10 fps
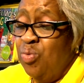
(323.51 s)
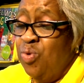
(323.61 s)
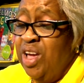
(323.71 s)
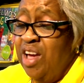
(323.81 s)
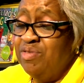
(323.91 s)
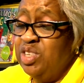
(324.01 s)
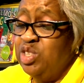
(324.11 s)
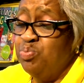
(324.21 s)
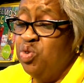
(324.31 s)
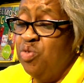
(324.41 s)
We have to
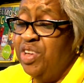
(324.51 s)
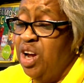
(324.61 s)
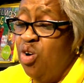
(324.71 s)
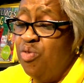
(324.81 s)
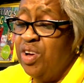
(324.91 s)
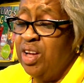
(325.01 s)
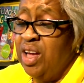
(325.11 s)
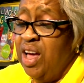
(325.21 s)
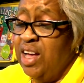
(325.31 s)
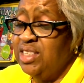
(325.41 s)
smooth it over,
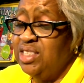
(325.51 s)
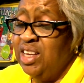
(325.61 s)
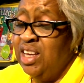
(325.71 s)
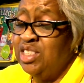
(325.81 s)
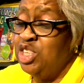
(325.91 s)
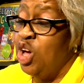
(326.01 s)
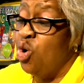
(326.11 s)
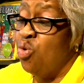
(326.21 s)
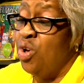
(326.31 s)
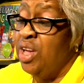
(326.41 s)
I said,
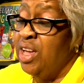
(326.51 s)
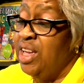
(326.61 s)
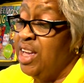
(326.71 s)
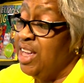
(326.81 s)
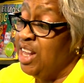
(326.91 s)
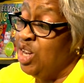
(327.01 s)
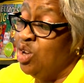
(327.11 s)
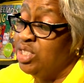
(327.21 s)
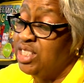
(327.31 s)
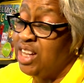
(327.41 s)
so it
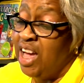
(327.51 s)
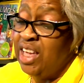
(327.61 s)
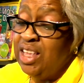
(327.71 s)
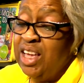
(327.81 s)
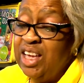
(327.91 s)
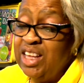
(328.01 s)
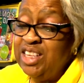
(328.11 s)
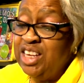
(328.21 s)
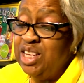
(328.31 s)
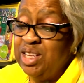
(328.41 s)
looks like
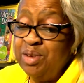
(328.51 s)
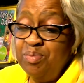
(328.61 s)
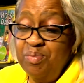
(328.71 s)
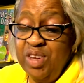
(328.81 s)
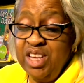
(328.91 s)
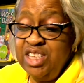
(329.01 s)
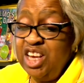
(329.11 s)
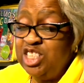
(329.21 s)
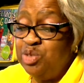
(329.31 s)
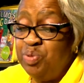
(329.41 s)
it didn't get
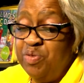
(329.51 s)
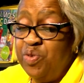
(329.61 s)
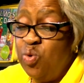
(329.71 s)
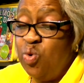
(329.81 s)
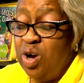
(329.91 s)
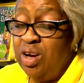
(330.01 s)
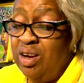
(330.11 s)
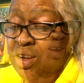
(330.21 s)
touched before.